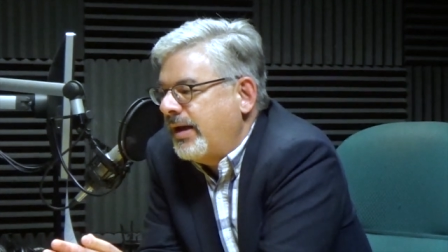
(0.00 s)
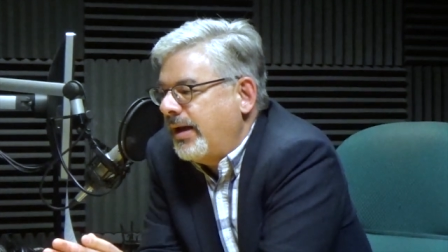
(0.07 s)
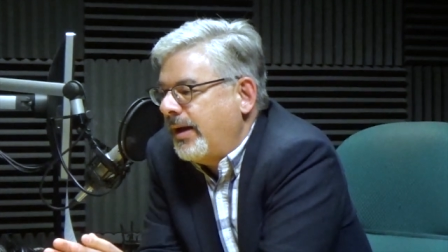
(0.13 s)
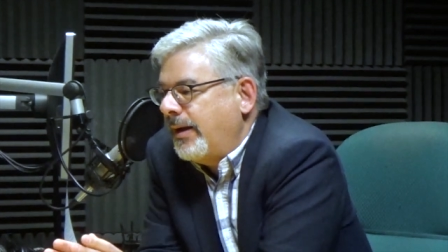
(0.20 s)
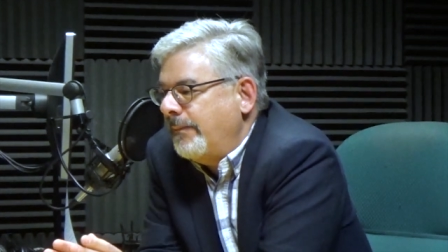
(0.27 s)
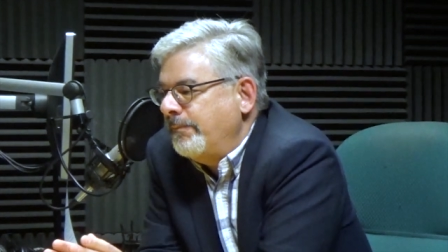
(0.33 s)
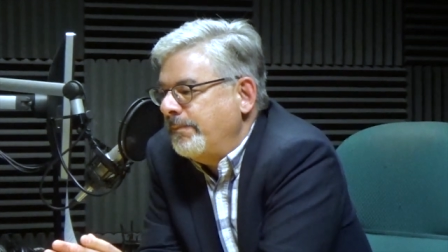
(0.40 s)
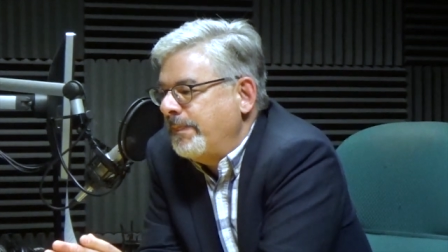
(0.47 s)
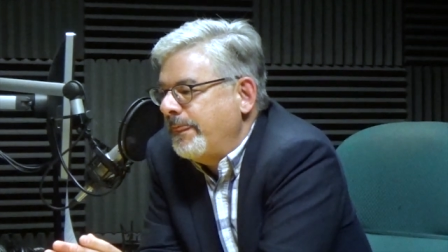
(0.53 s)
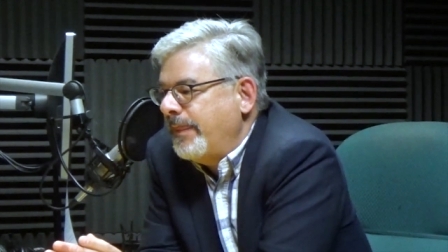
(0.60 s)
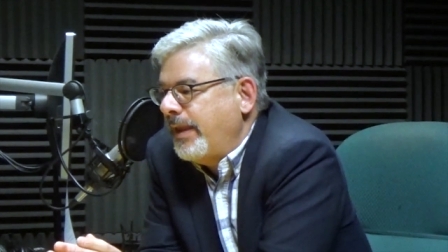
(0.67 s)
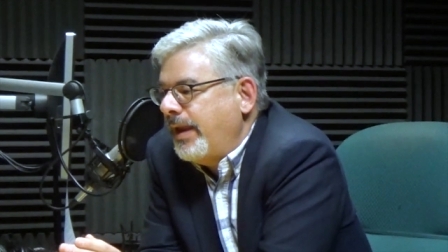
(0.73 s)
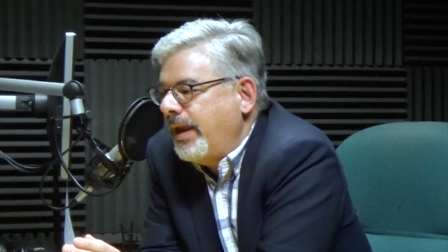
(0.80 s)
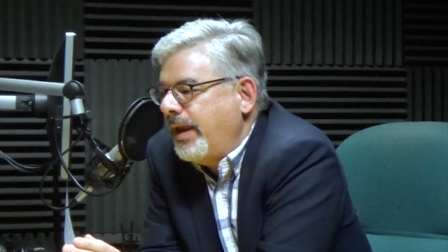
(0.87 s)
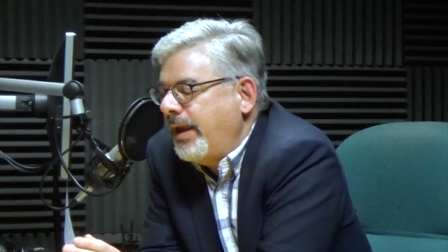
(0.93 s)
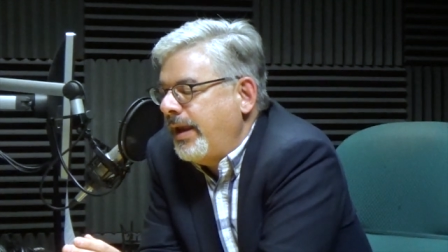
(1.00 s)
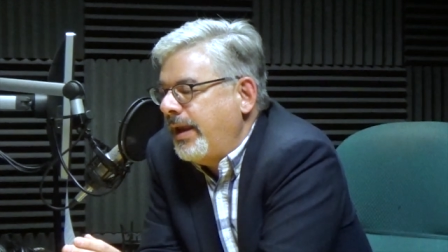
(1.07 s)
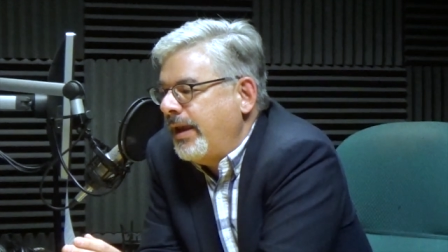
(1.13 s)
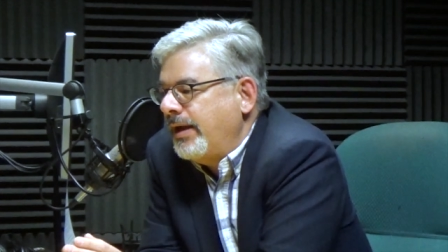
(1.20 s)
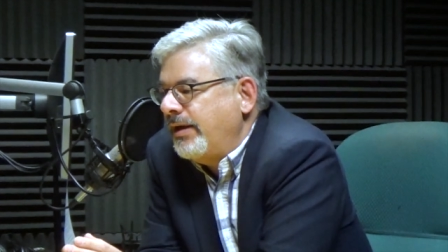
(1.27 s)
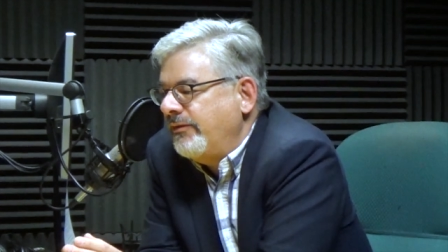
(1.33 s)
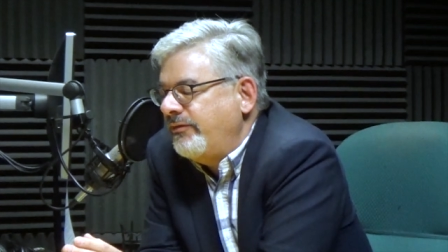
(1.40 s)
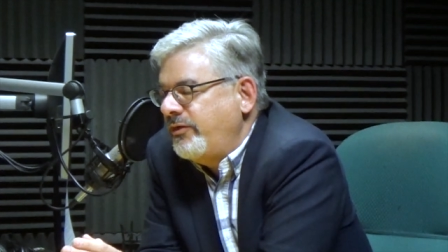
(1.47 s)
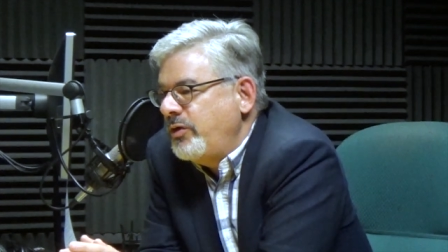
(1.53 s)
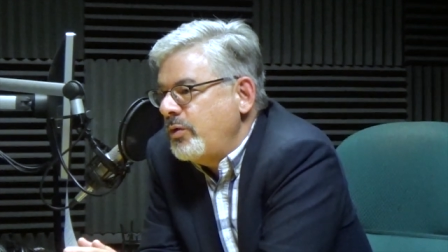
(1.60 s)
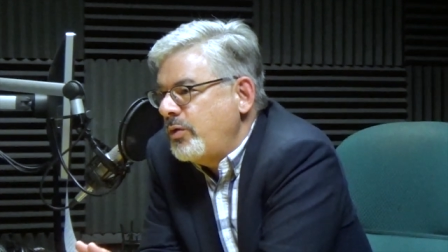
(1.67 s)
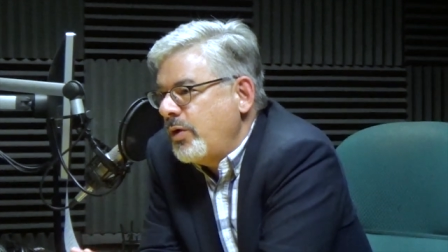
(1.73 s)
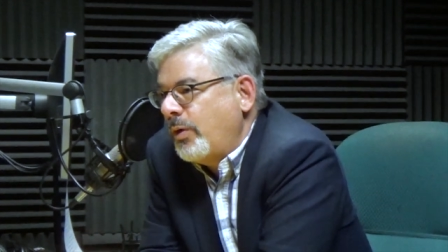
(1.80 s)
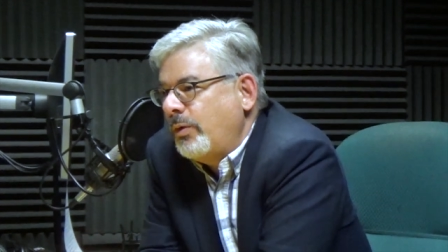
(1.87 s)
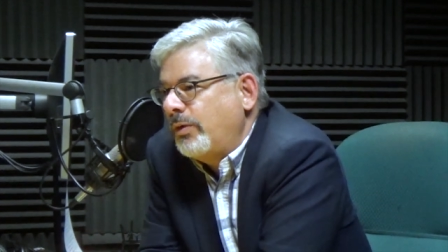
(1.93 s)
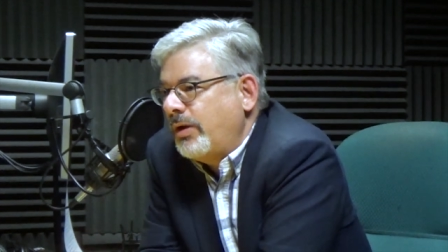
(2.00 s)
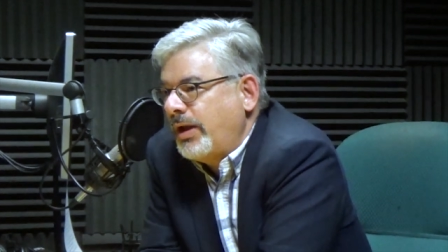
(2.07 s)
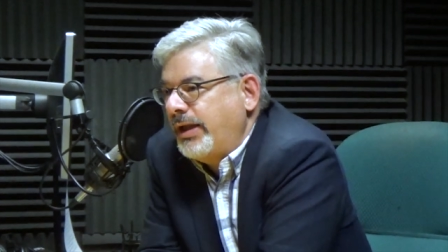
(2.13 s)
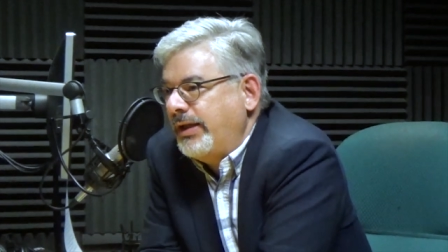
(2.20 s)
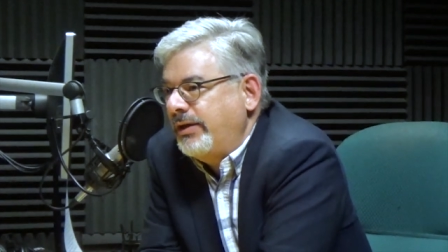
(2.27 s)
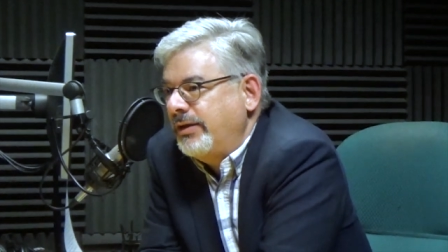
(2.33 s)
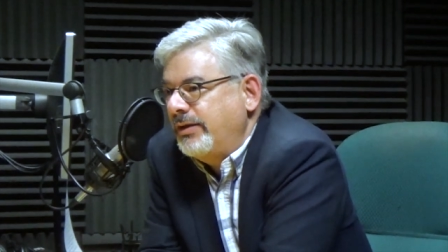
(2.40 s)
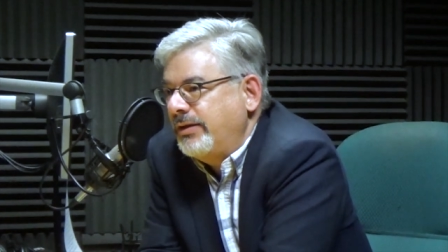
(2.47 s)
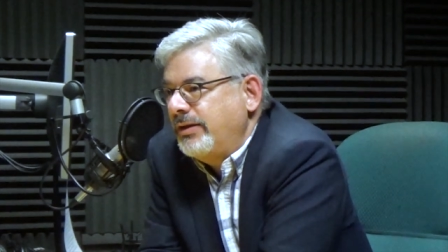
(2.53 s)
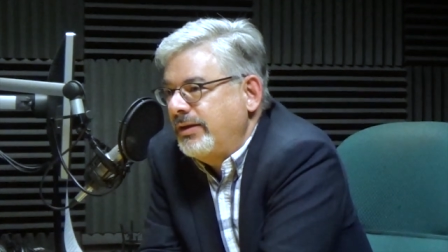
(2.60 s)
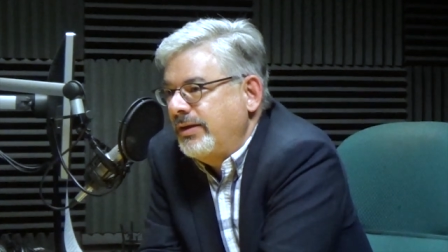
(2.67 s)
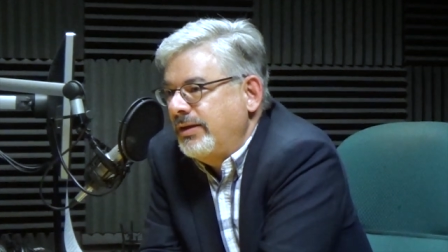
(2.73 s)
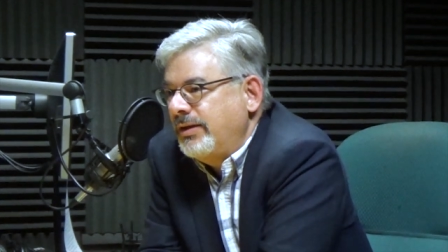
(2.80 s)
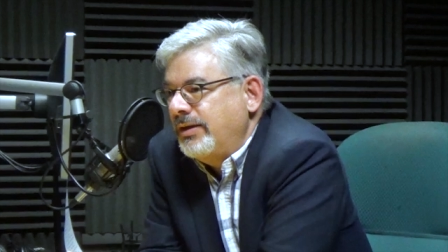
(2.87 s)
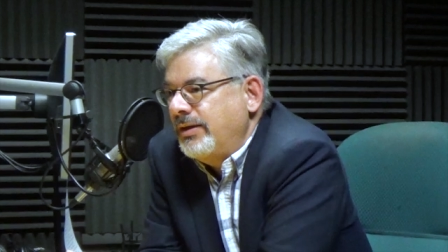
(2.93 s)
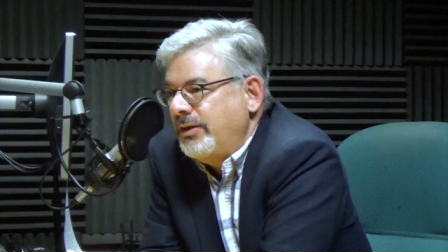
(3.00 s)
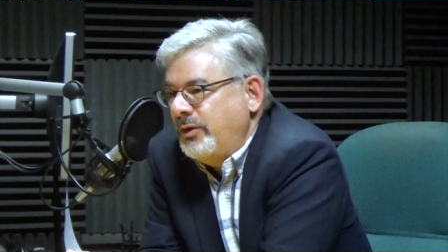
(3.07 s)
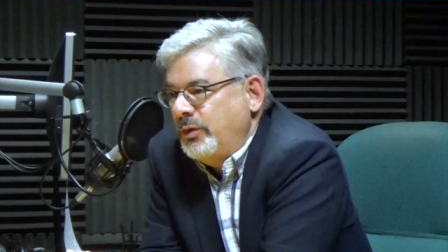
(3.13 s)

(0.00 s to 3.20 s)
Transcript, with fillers: Um, and if you don't like mm-hmm.